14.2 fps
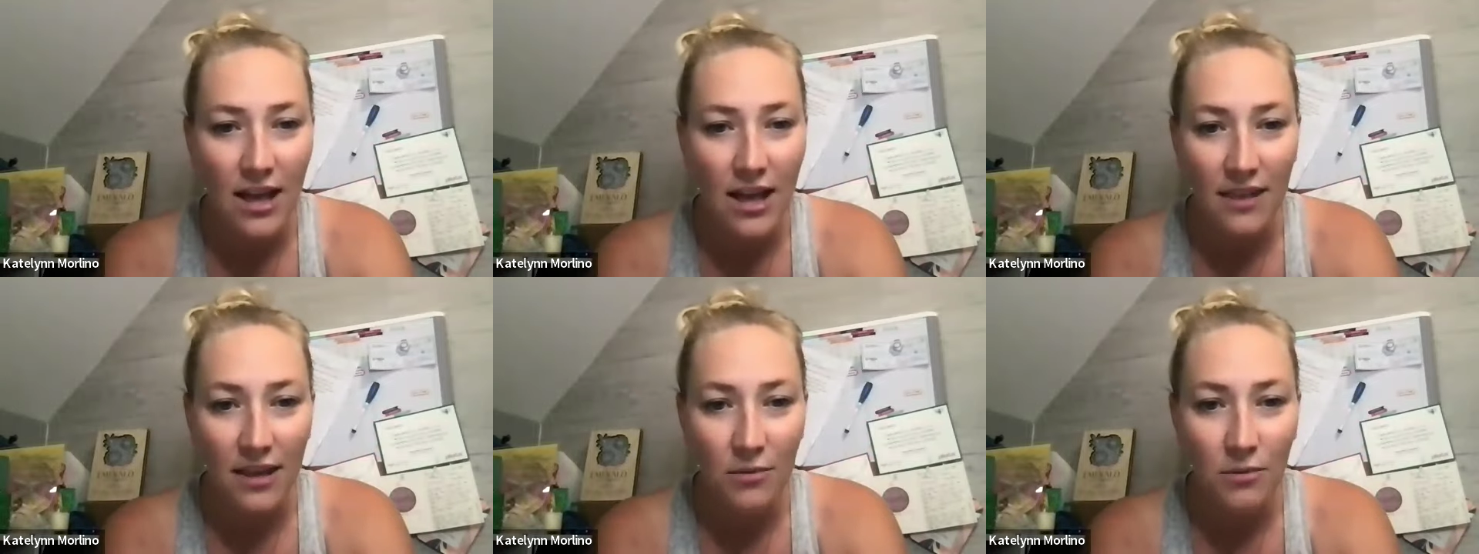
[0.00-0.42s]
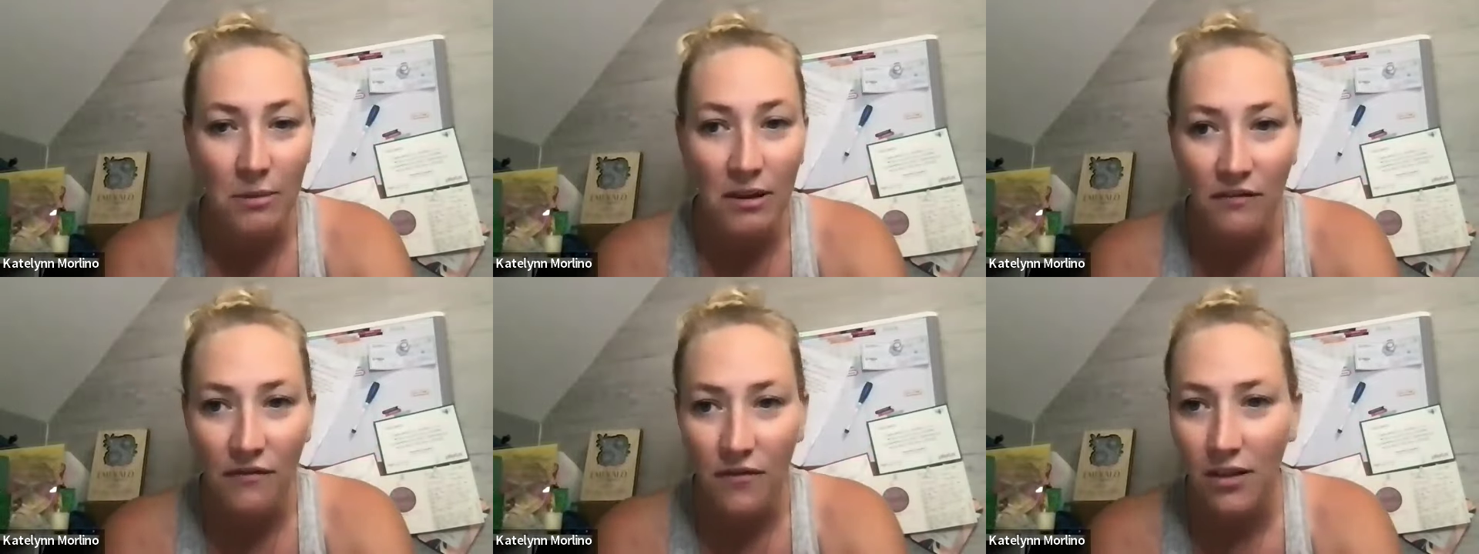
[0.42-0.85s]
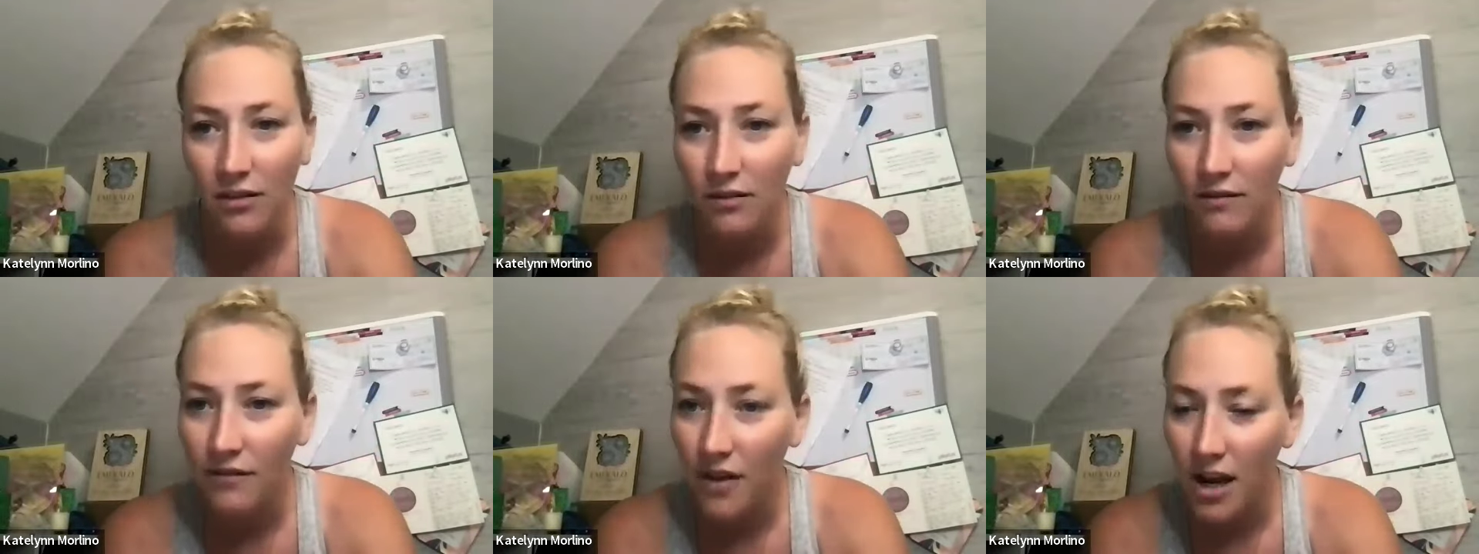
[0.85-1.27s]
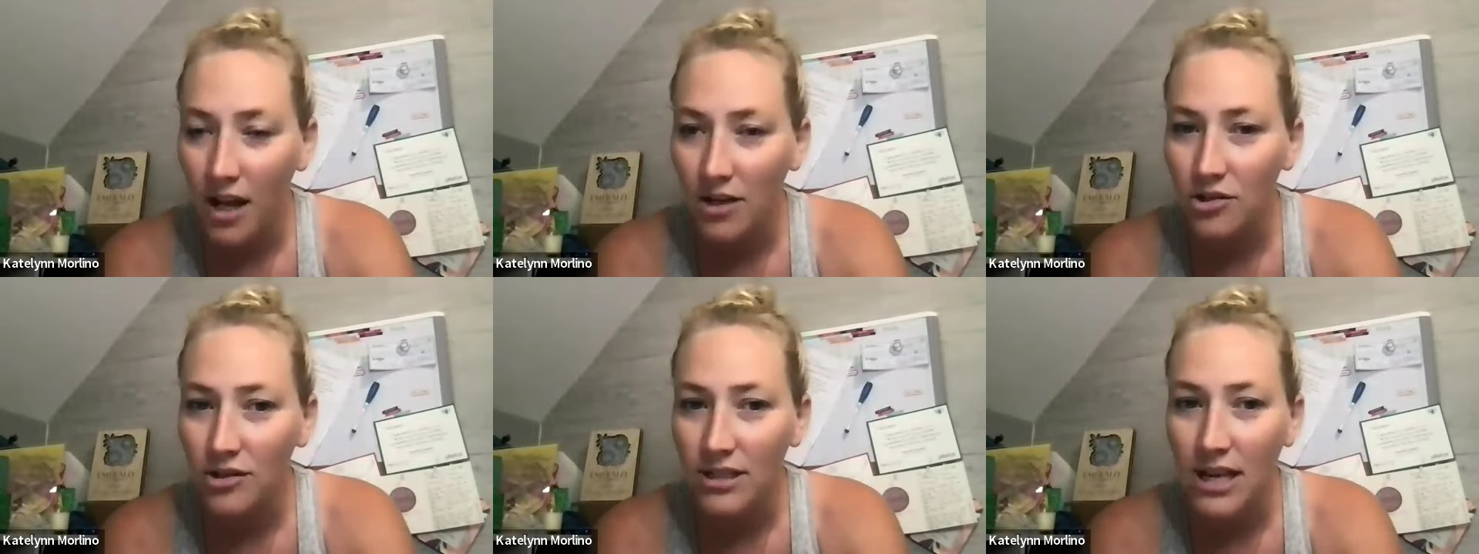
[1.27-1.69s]
I think it would be a little fun
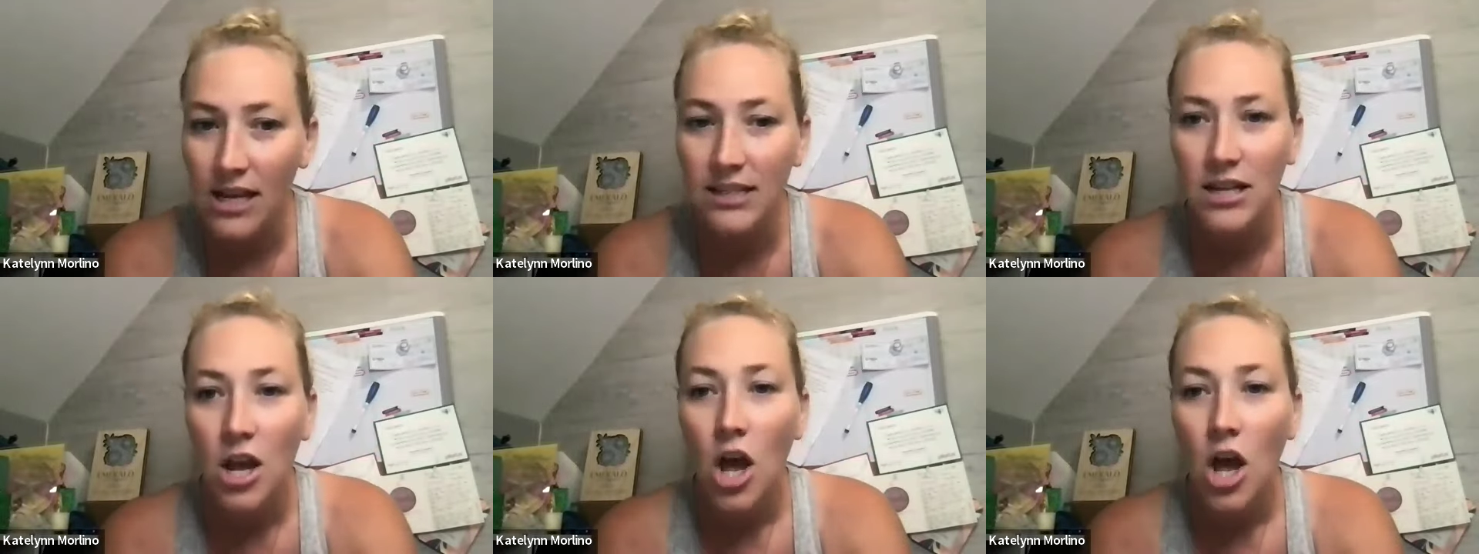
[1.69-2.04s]
exercise.